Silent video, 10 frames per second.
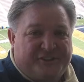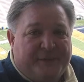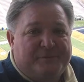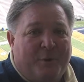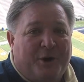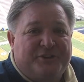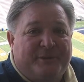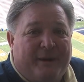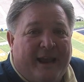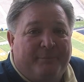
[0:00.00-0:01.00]
Zips
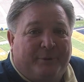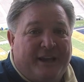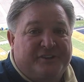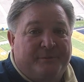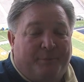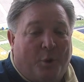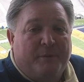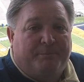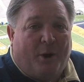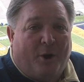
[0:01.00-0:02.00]
Marching Band plays an
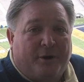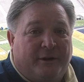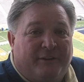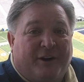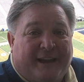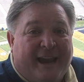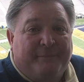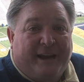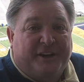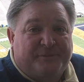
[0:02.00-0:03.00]
important part of our
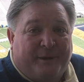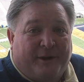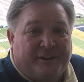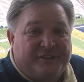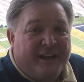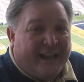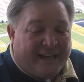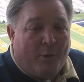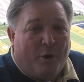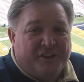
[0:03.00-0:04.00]
game day experience,
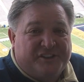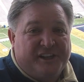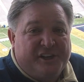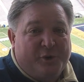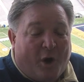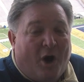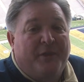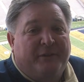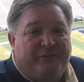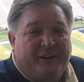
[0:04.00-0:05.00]
and I want to see you
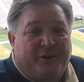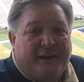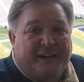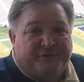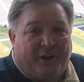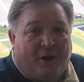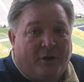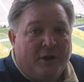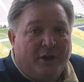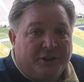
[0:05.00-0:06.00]
on the field next
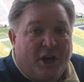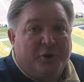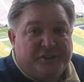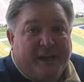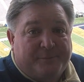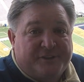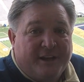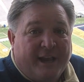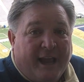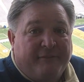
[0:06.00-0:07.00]
fall. Go Zips
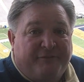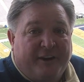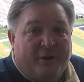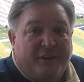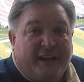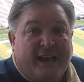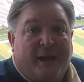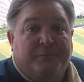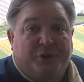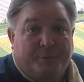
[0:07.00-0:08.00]
and fear the
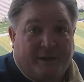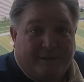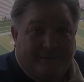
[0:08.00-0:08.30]
Dagum Tuba.